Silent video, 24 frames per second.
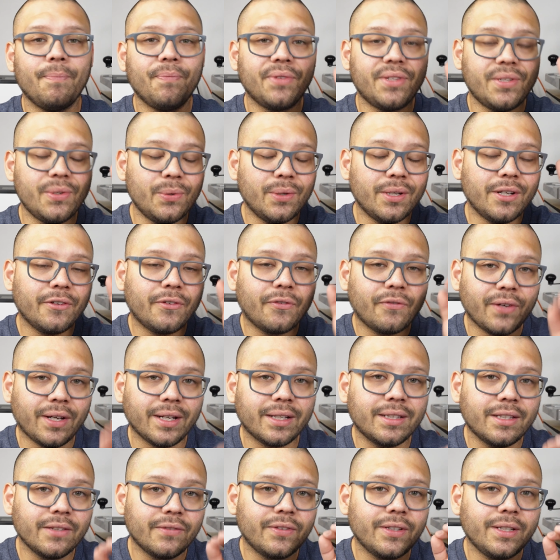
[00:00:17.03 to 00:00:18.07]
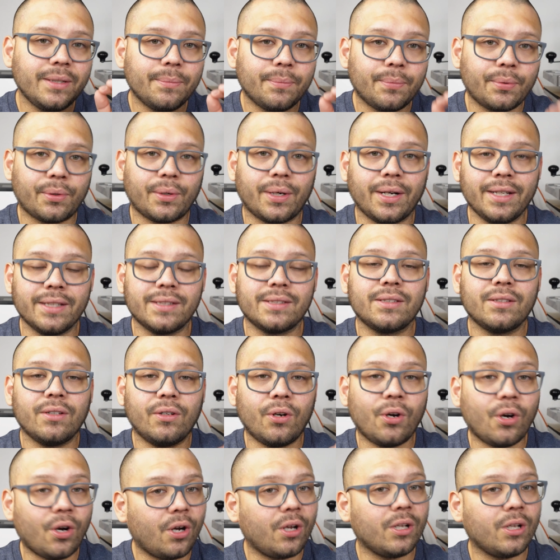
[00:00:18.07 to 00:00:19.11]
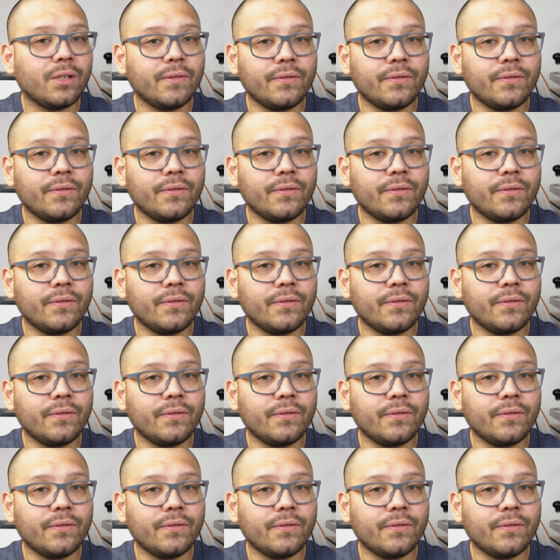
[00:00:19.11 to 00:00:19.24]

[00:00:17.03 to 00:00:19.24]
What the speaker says: to effectively price all